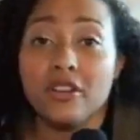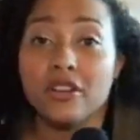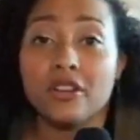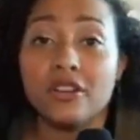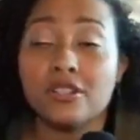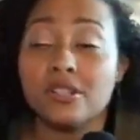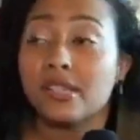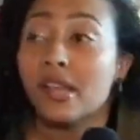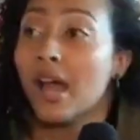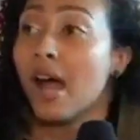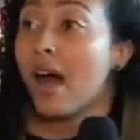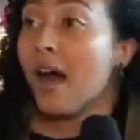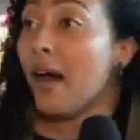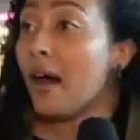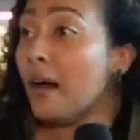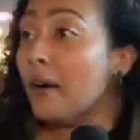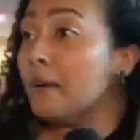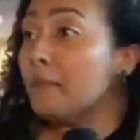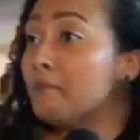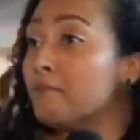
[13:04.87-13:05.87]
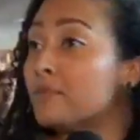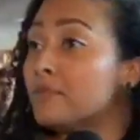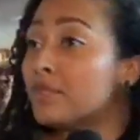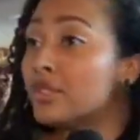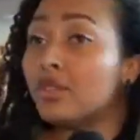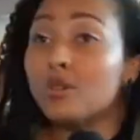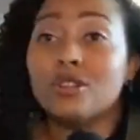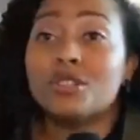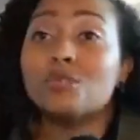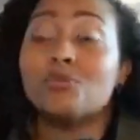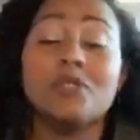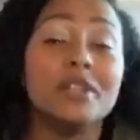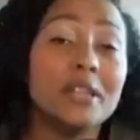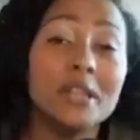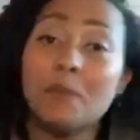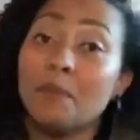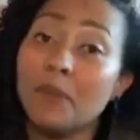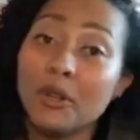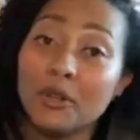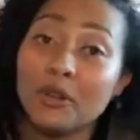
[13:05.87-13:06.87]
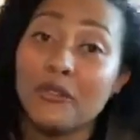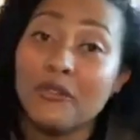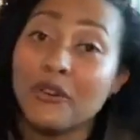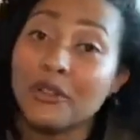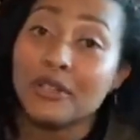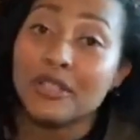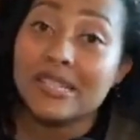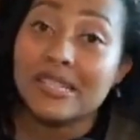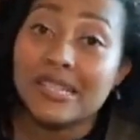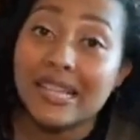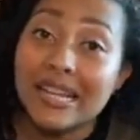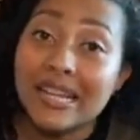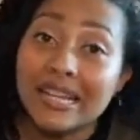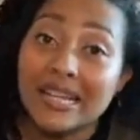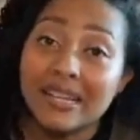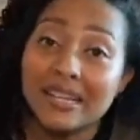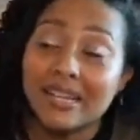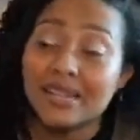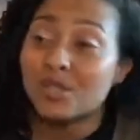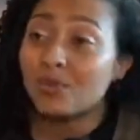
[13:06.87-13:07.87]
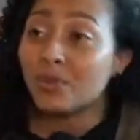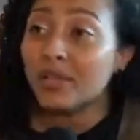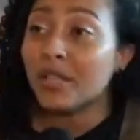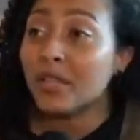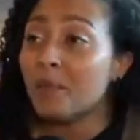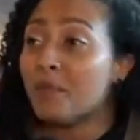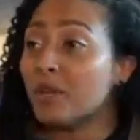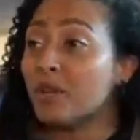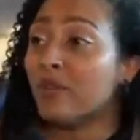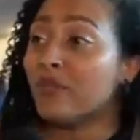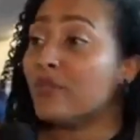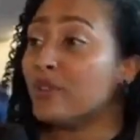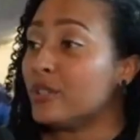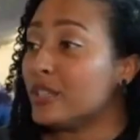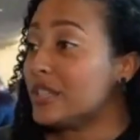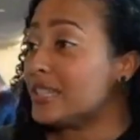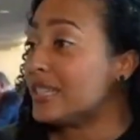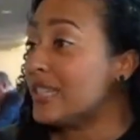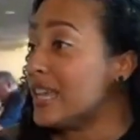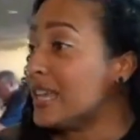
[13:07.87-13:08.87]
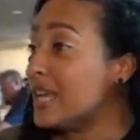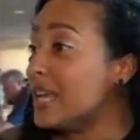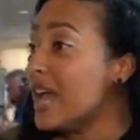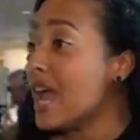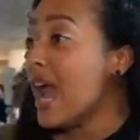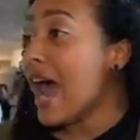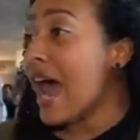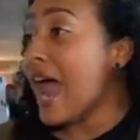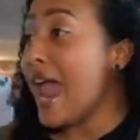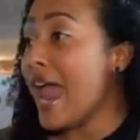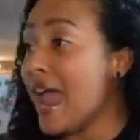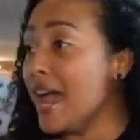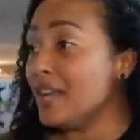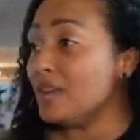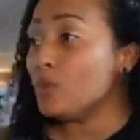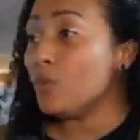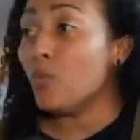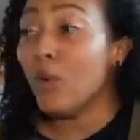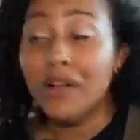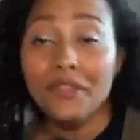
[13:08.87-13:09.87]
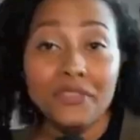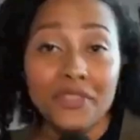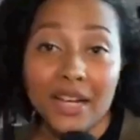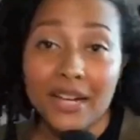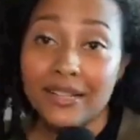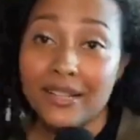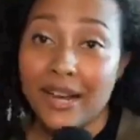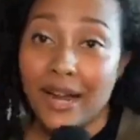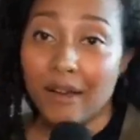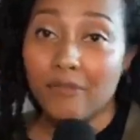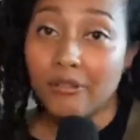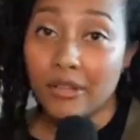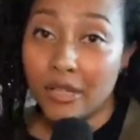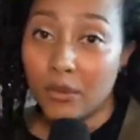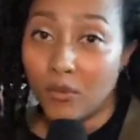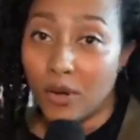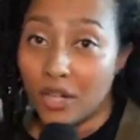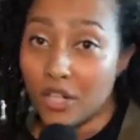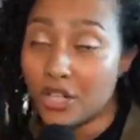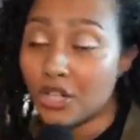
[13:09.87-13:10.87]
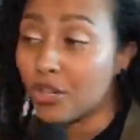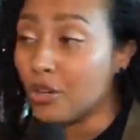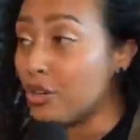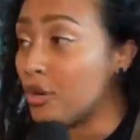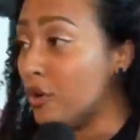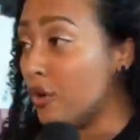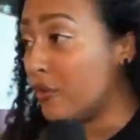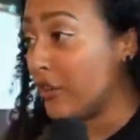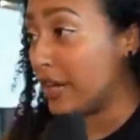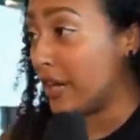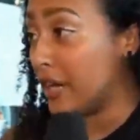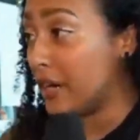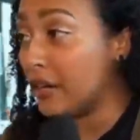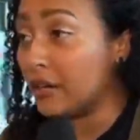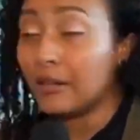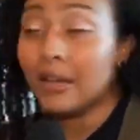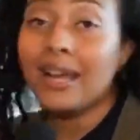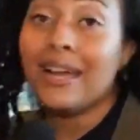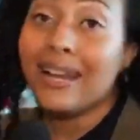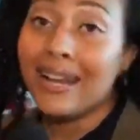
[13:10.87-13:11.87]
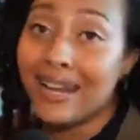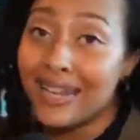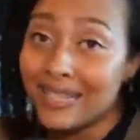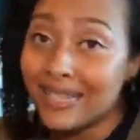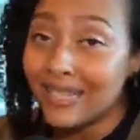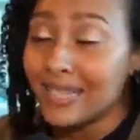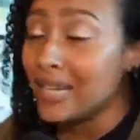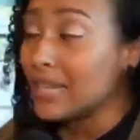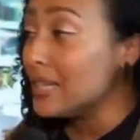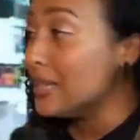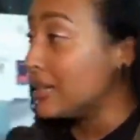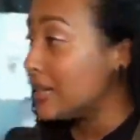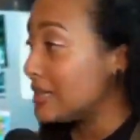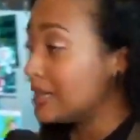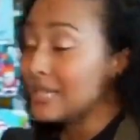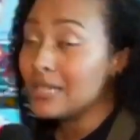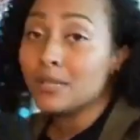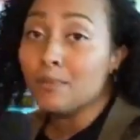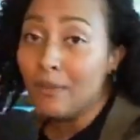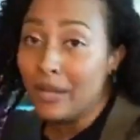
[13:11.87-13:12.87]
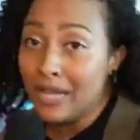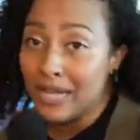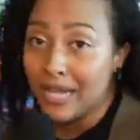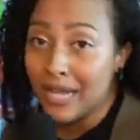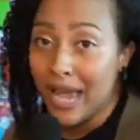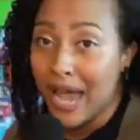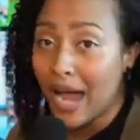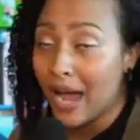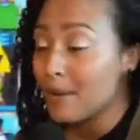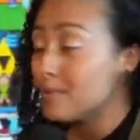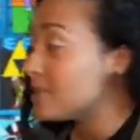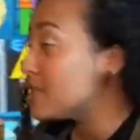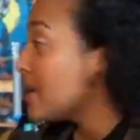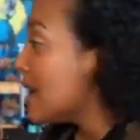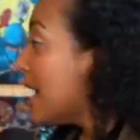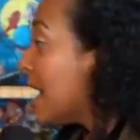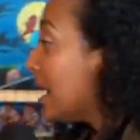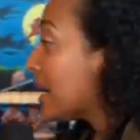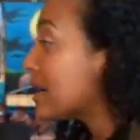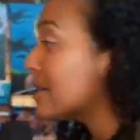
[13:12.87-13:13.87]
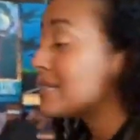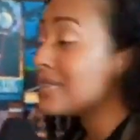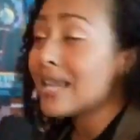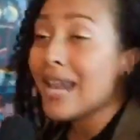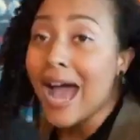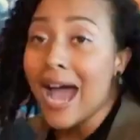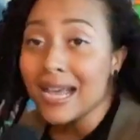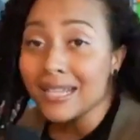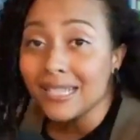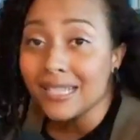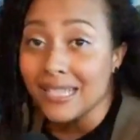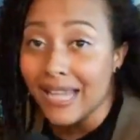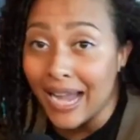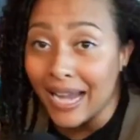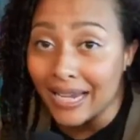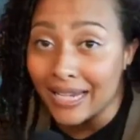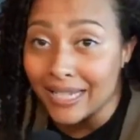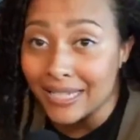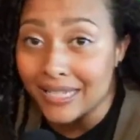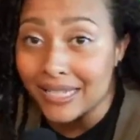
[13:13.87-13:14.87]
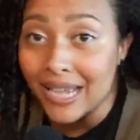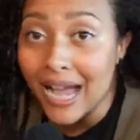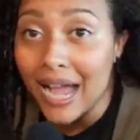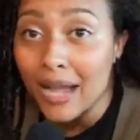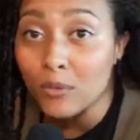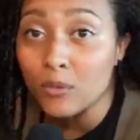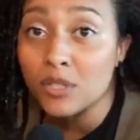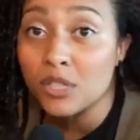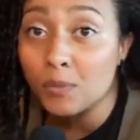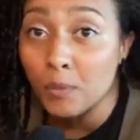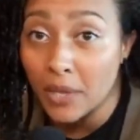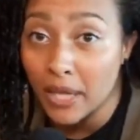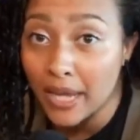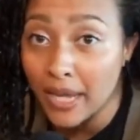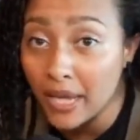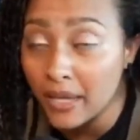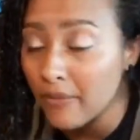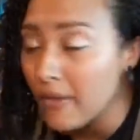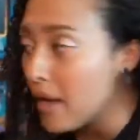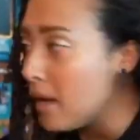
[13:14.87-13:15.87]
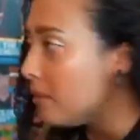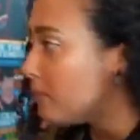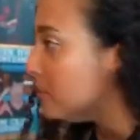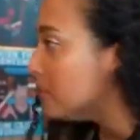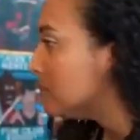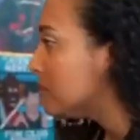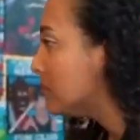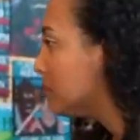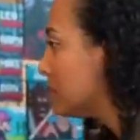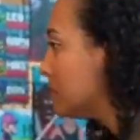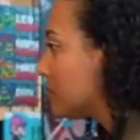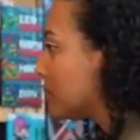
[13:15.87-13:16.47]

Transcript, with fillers: others. Um, so it's really beautiful to see. It's really beautiful to see. And one thing that I really want to show you over here, let's take a look at these mini cabs. Because last night I was playing them.